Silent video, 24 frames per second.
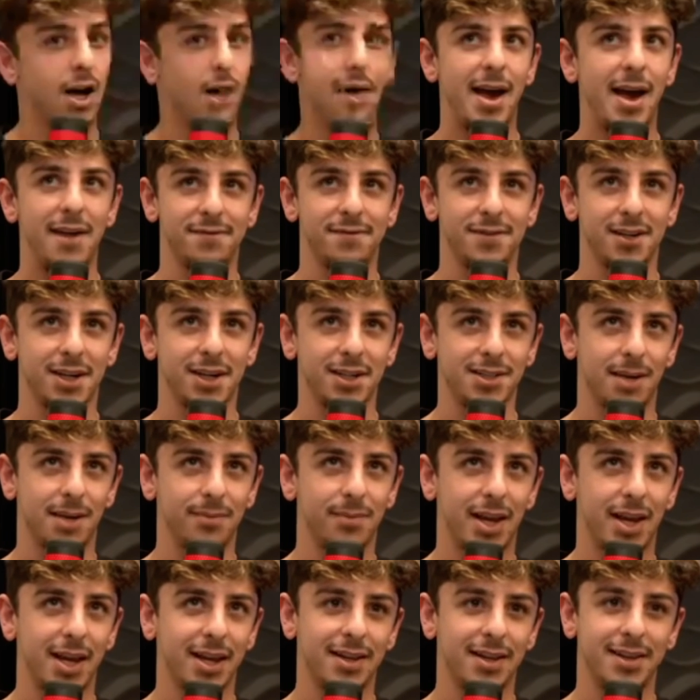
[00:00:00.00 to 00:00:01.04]
after because I'm
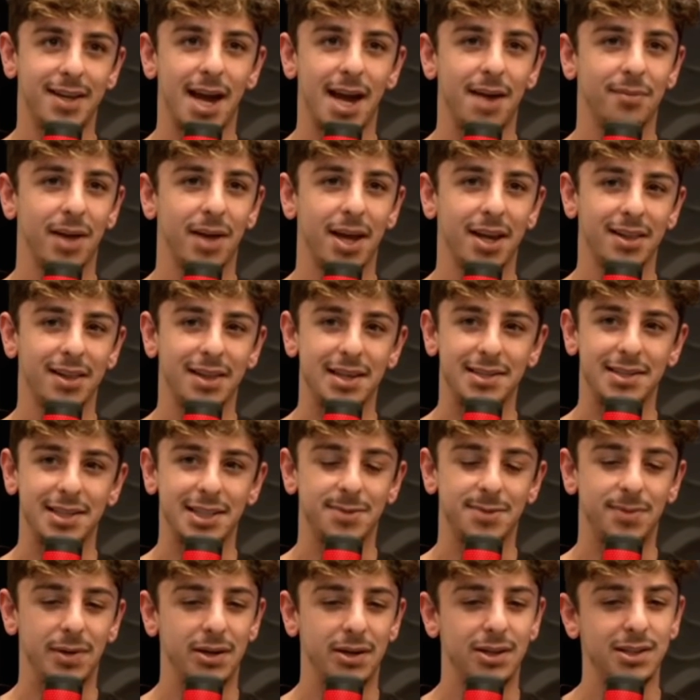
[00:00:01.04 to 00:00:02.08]
like, damn, like this
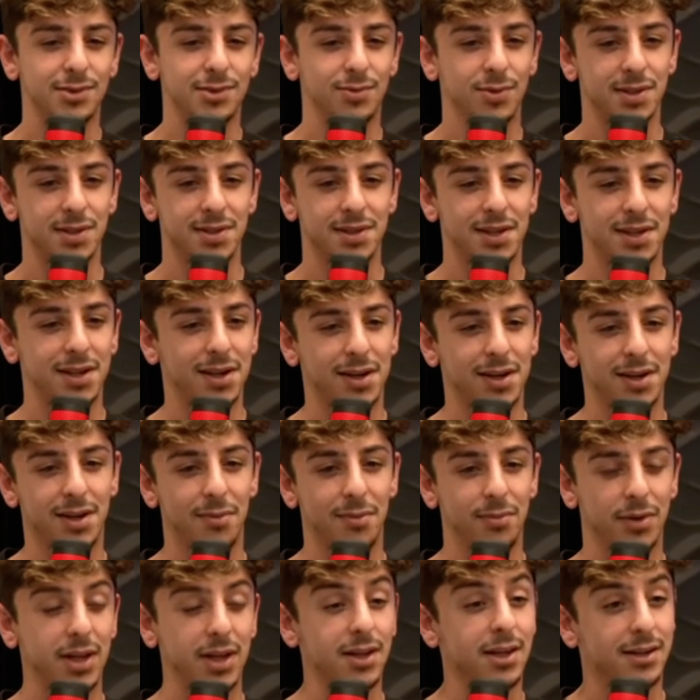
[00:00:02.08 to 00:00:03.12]
experience was
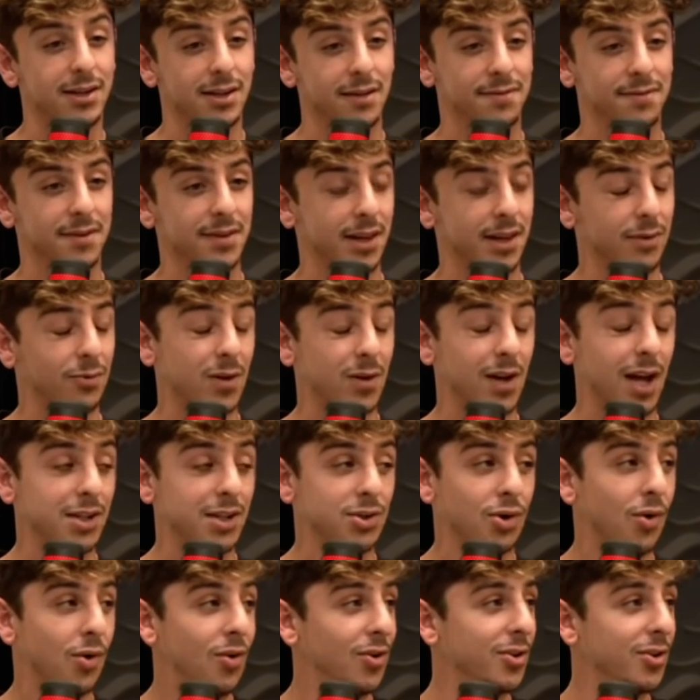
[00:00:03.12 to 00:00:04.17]
completely different than what I
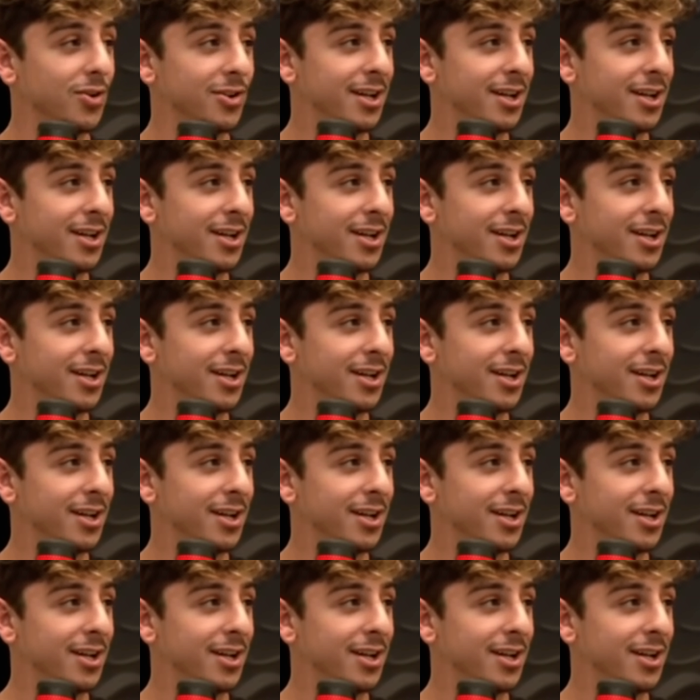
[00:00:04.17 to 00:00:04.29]
told.